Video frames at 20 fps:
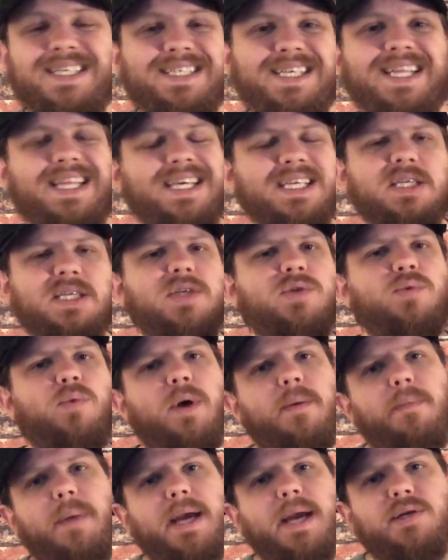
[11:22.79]
see, this is
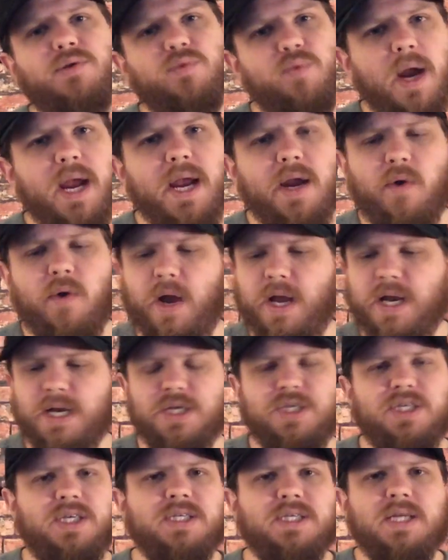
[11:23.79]
what makes Rey great,
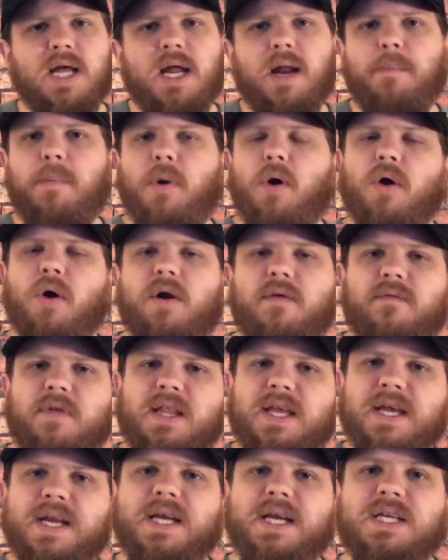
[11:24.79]
is she's not a part of a
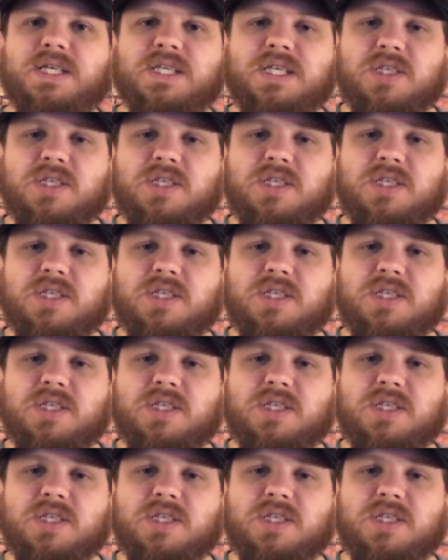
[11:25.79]
lineage,